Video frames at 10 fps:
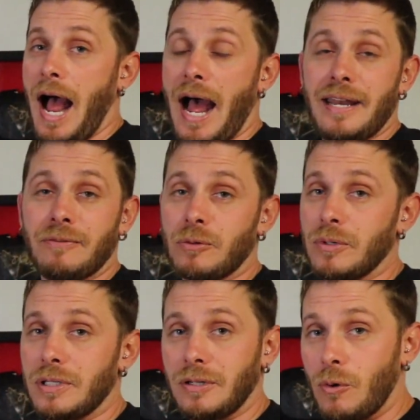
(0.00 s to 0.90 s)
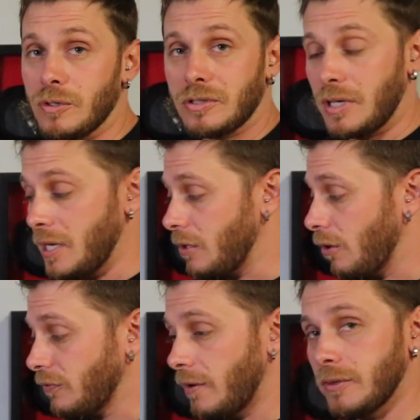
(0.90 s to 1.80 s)
I never really noticed the heat
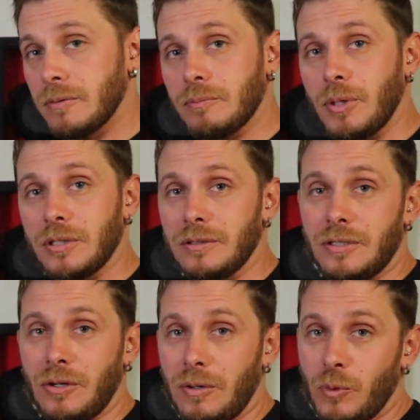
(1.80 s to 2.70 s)
off of it, but you know,